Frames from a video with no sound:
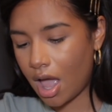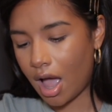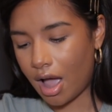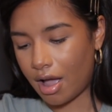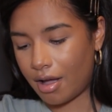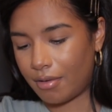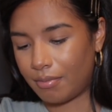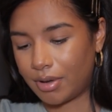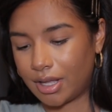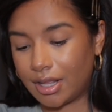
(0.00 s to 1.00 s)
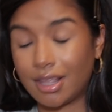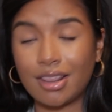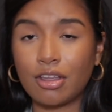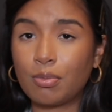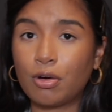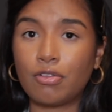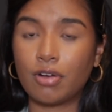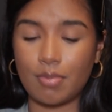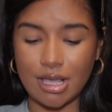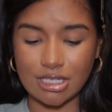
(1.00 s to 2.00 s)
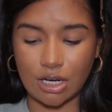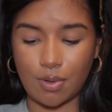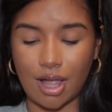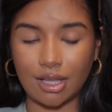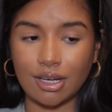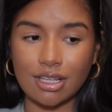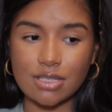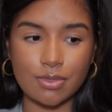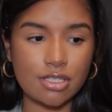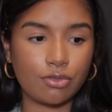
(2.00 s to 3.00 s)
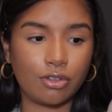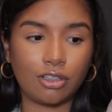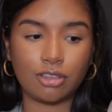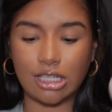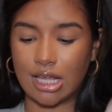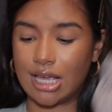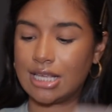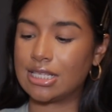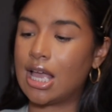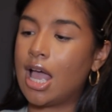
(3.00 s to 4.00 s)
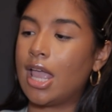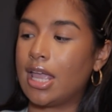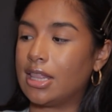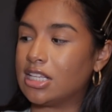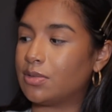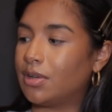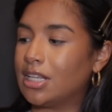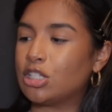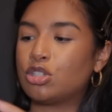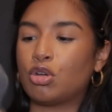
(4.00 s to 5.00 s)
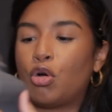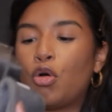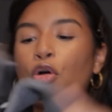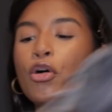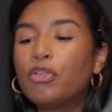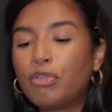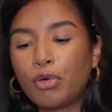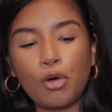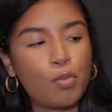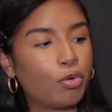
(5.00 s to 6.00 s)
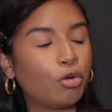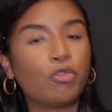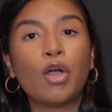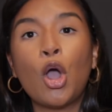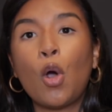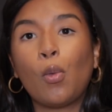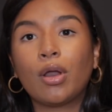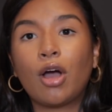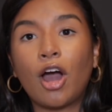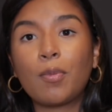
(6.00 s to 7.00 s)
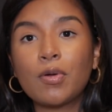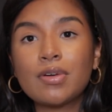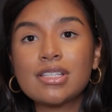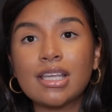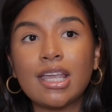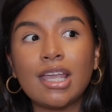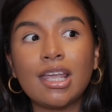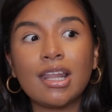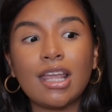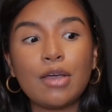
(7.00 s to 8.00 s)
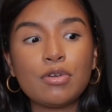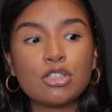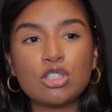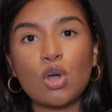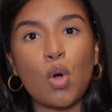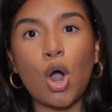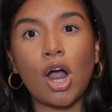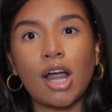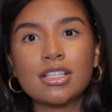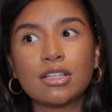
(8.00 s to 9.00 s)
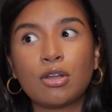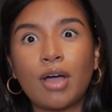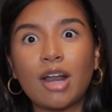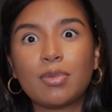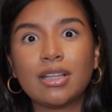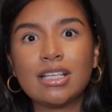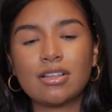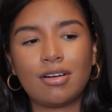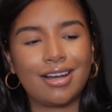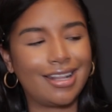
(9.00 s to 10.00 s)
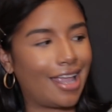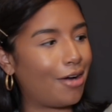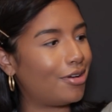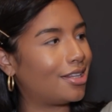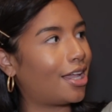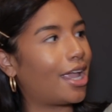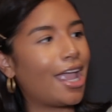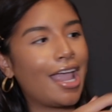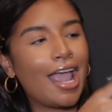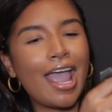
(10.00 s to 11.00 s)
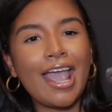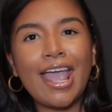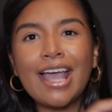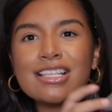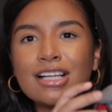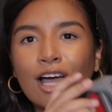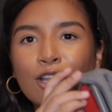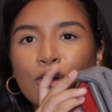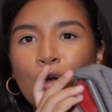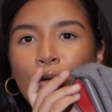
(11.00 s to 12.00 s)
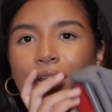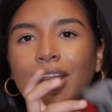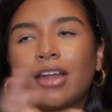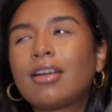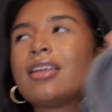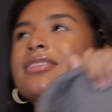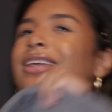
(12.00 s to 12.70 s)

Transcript: Um, but they're both amazing quality. This one's really, really nice. And this one is so foolproof. When Harper was a kid, it was so hard to know how to put these on. And now it's like, it has color coded areas.